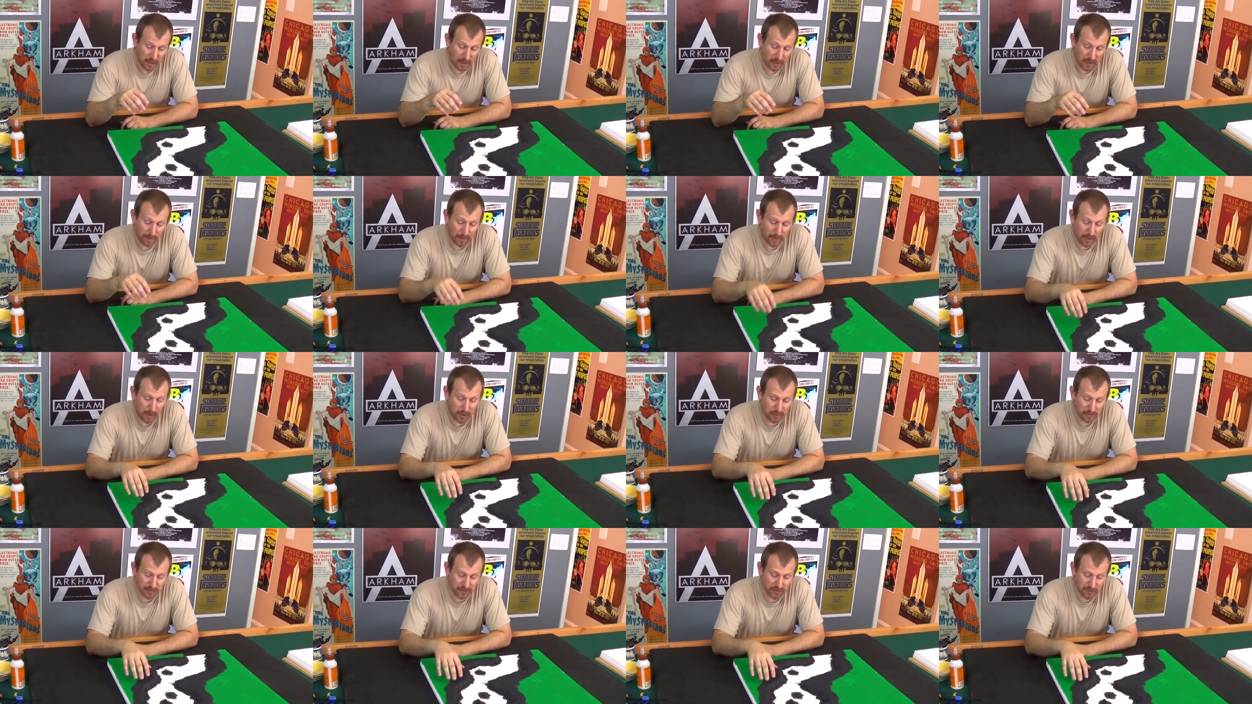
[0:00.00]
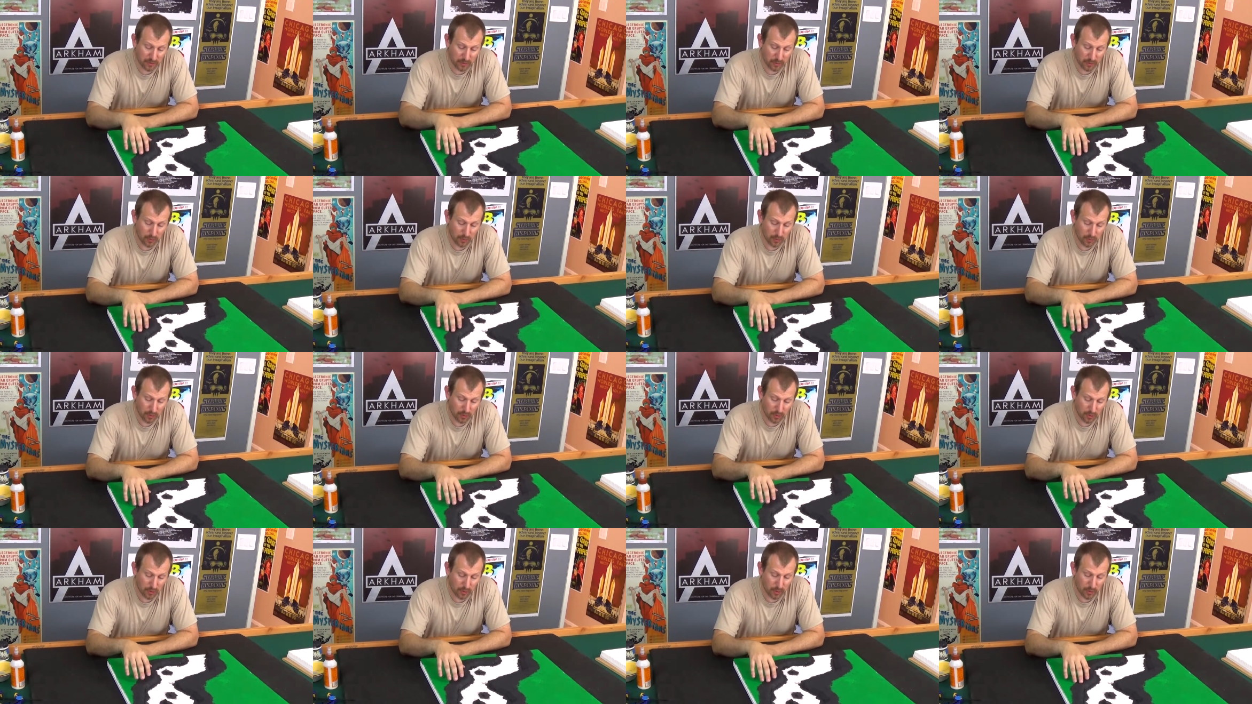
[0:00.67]
I'm also
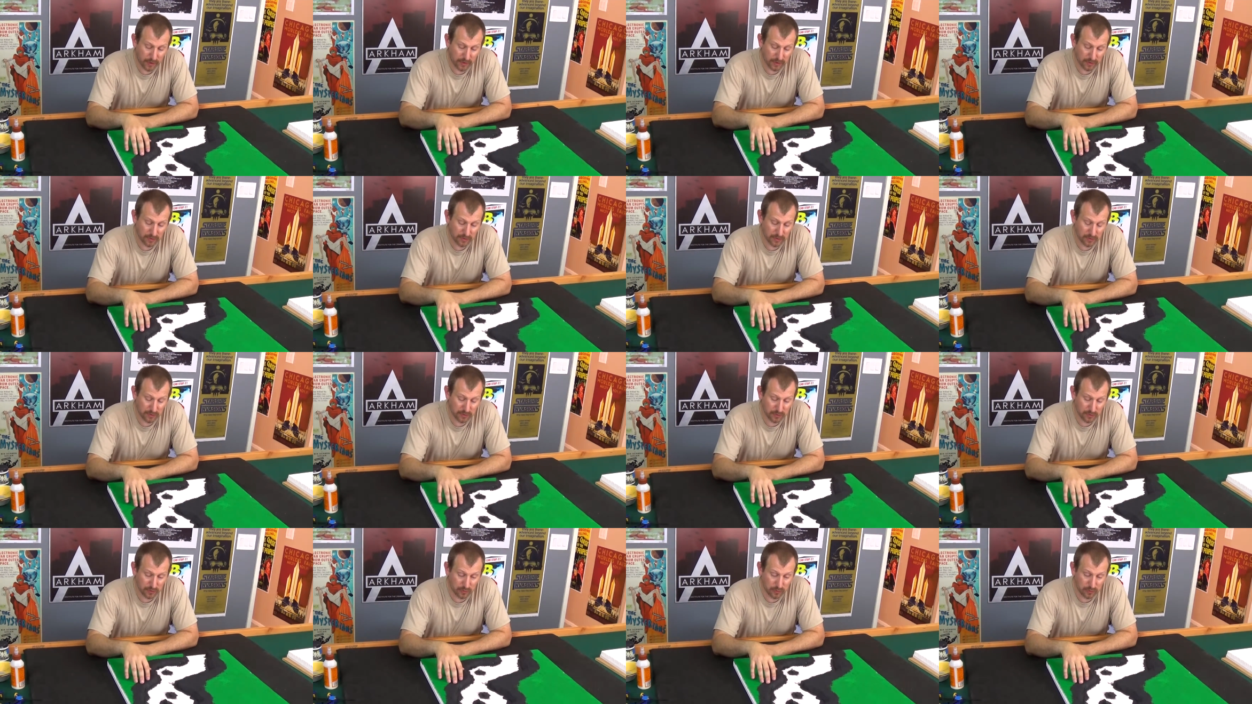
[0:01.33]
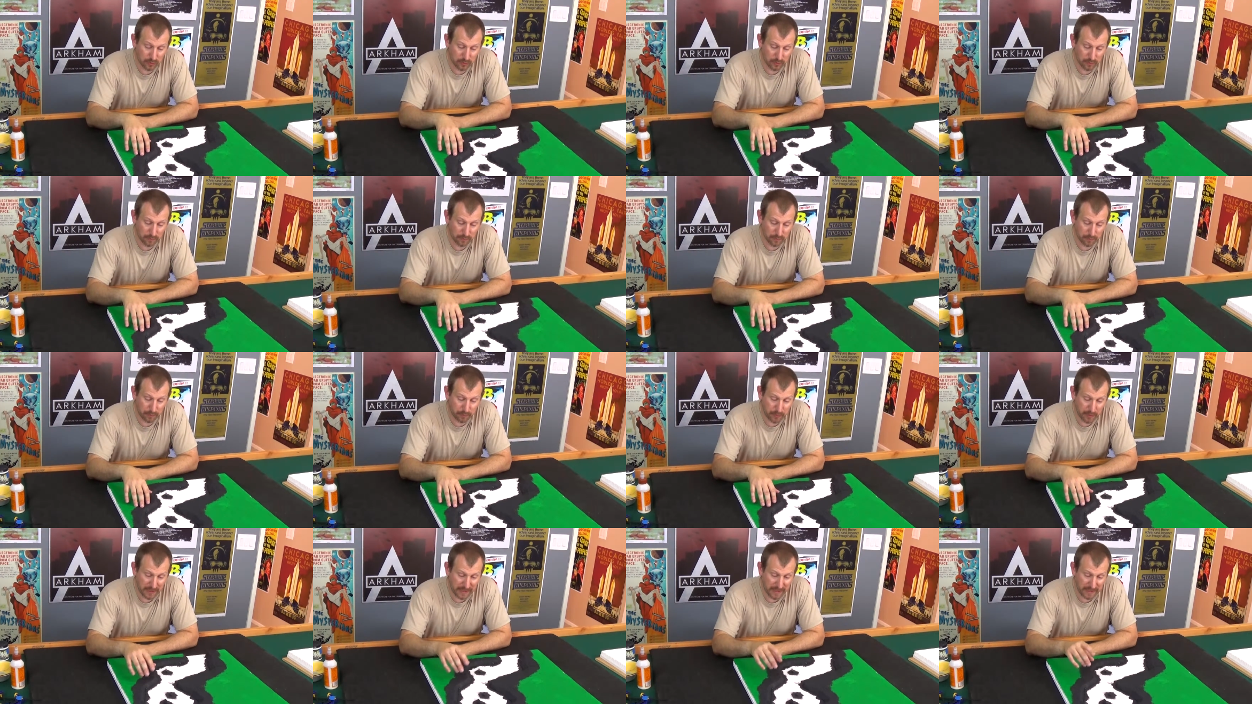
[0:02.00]
going to
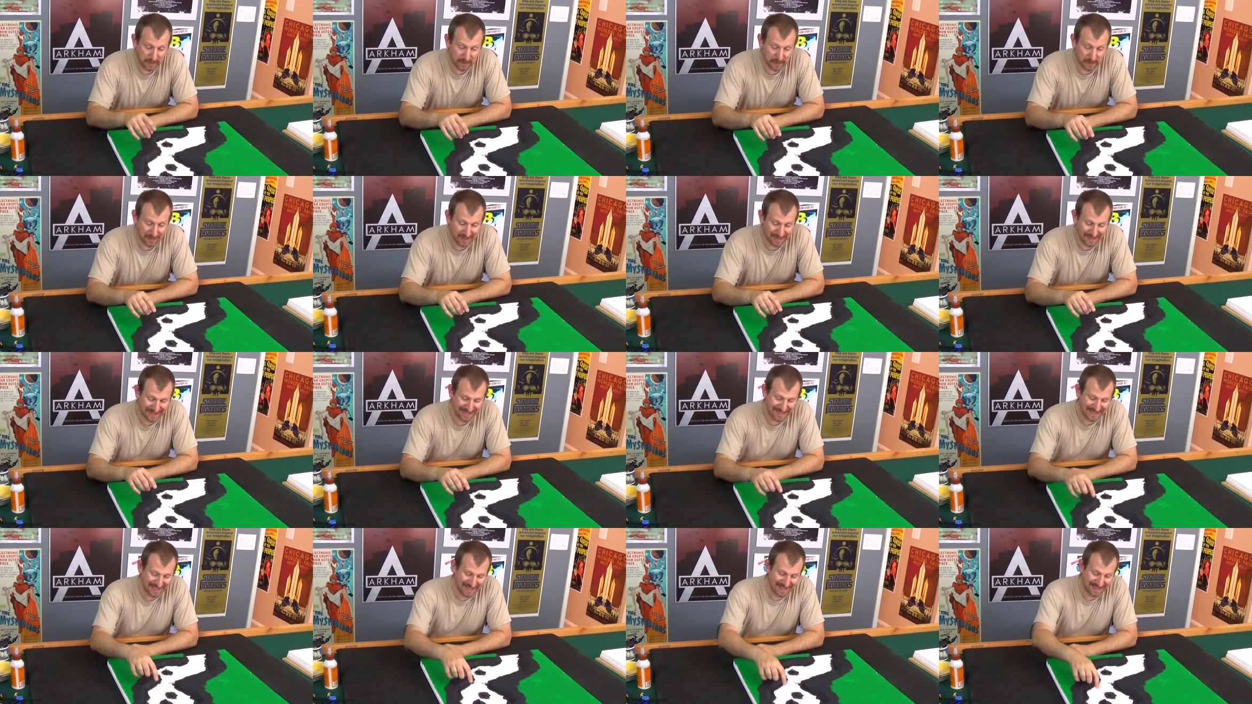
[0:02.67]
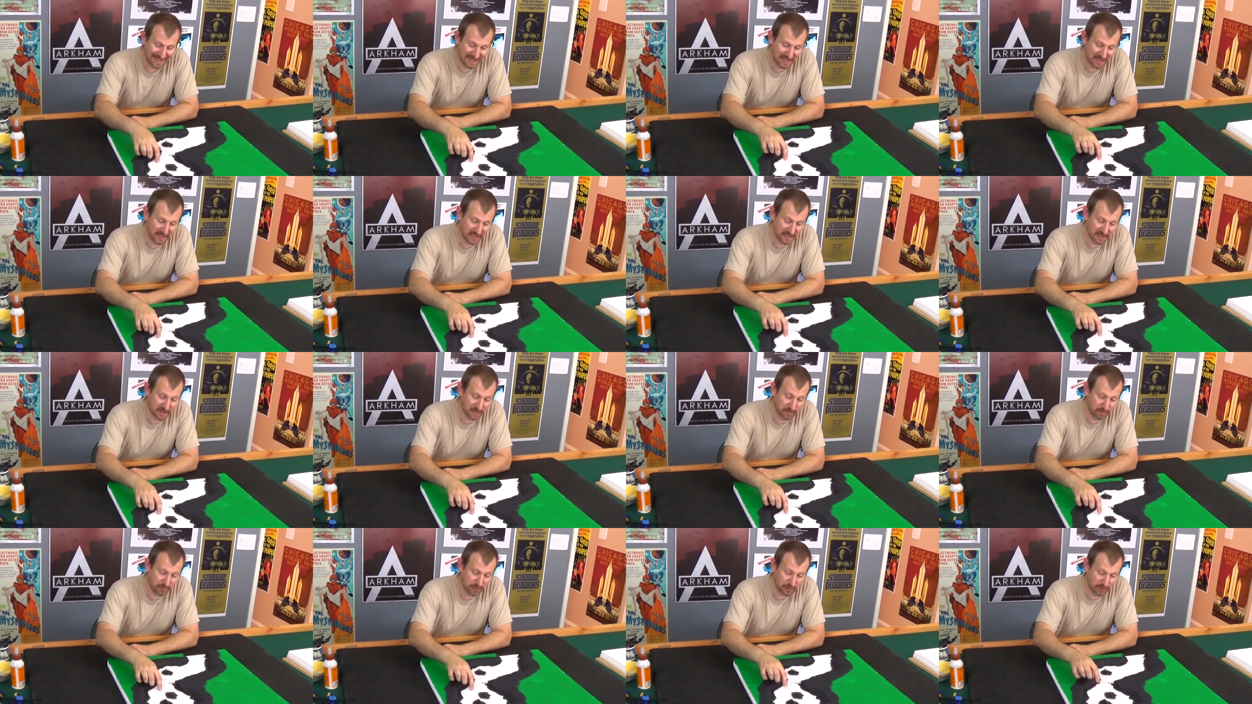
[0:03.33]
paint
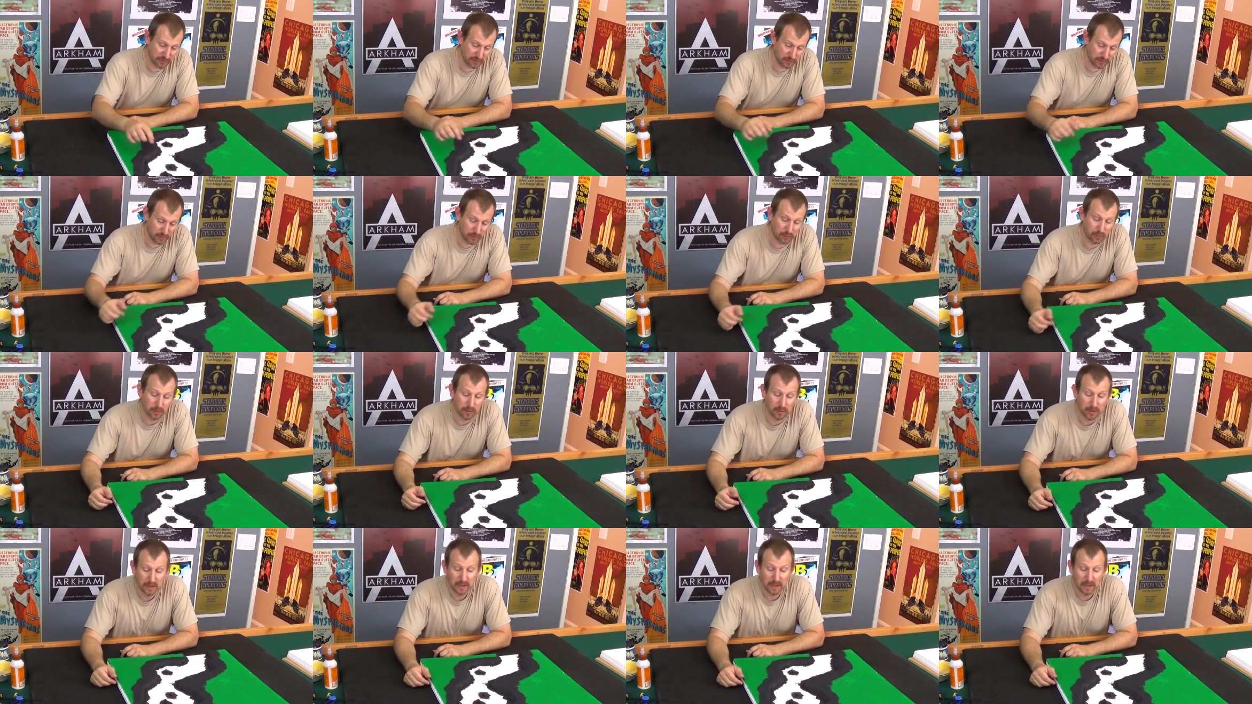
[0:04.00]
this blue,